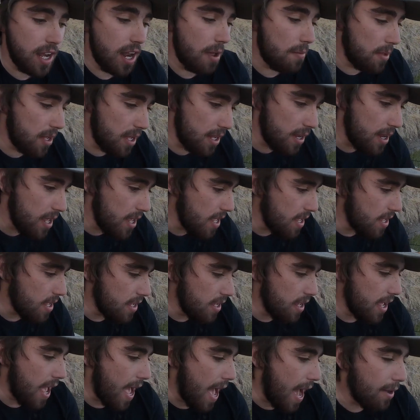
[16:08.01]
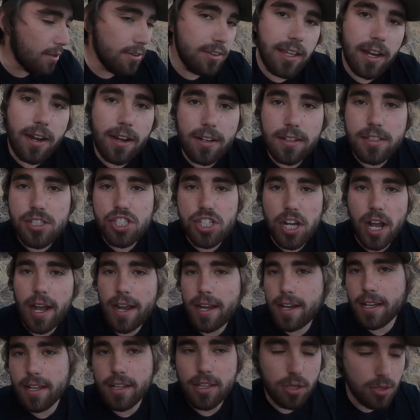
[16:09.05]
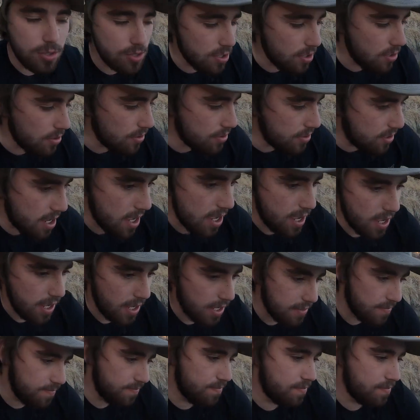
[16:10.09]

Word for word: I mean, out there in China, those old uh,